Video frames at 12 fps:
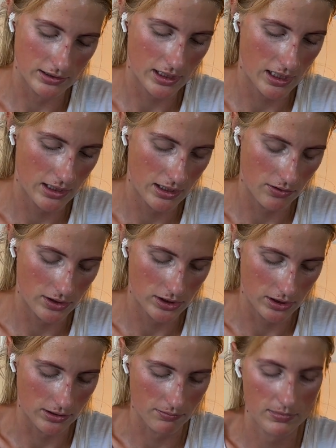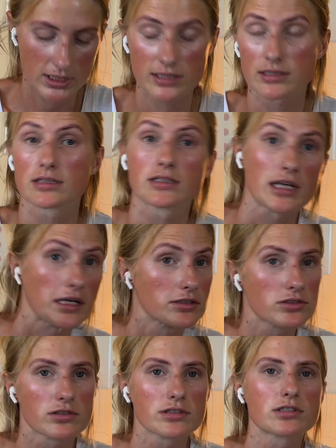and I know I shouldn't because it's
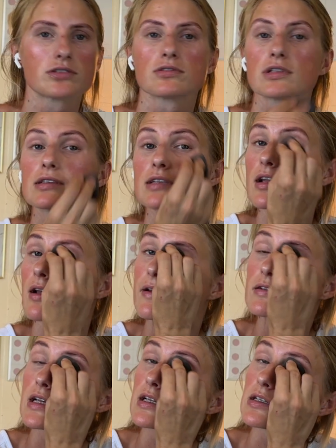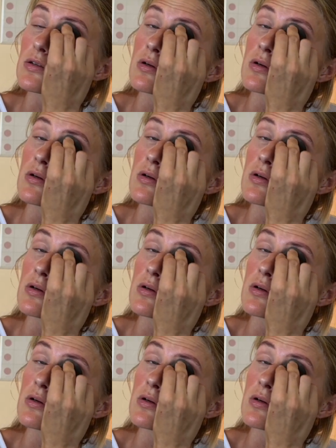dangerous. Do as I say, not as I do.